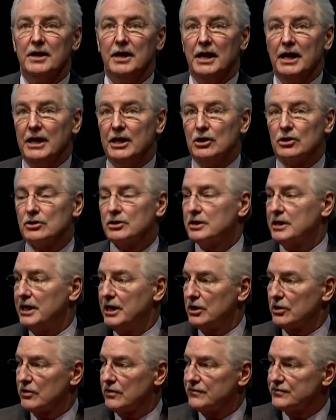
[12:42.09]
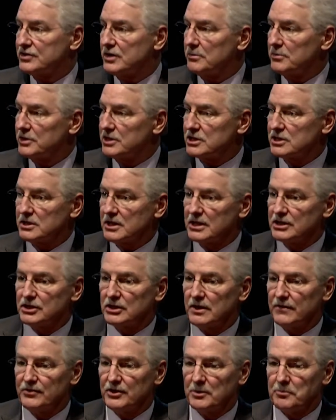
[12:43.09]
Here are some of the selection
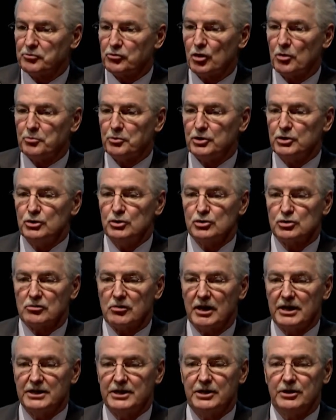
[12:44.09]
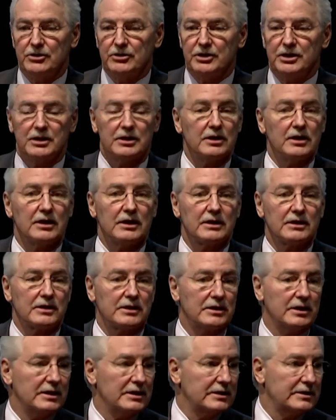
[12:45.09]
of the appropriate use criteria
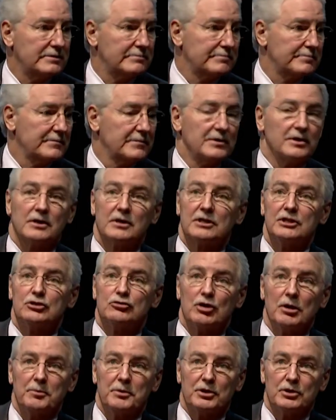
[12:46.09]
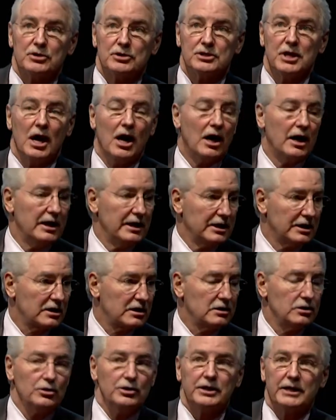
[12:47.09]
contributors,
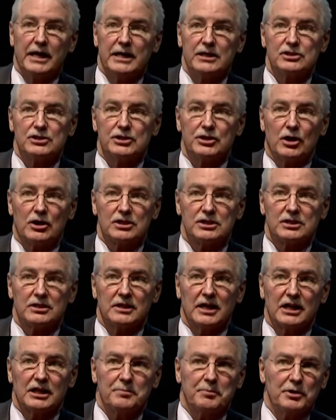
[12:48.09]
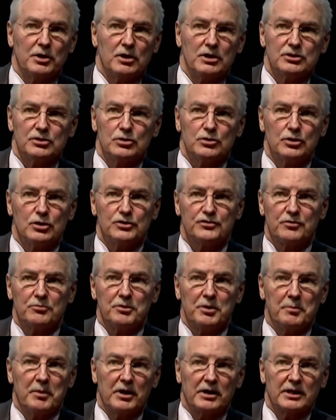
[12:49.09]
including ACR Select, but also those from the
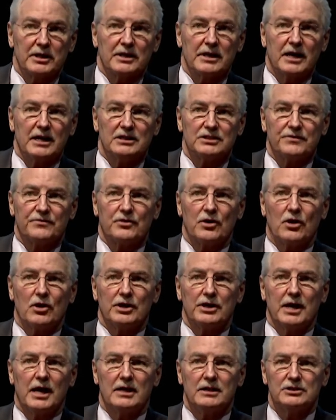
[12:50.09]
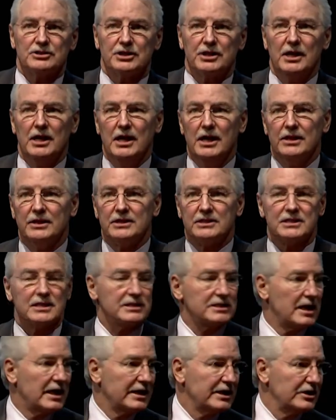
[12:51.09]
American College of Cardiology, the
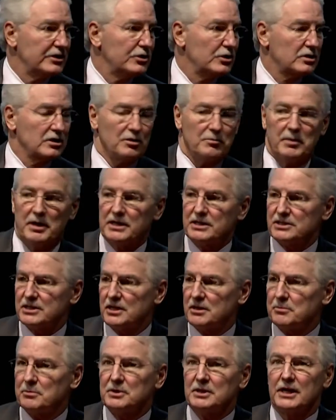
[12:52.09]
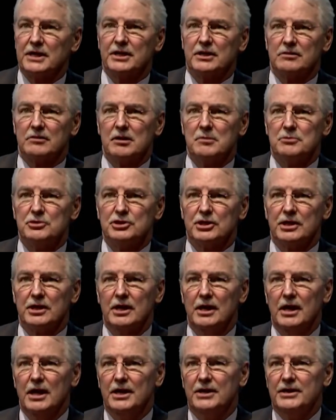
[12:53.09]
Society of Nuclear Medicine and Molecular Imaging,
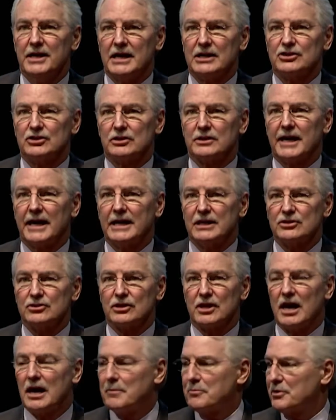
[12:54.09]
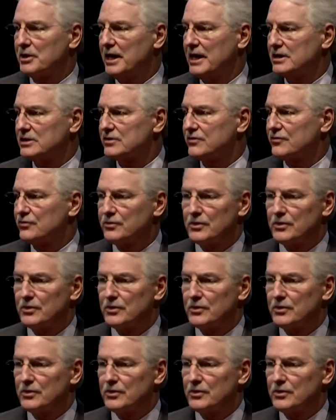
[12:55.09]
National Cancer Comprehensive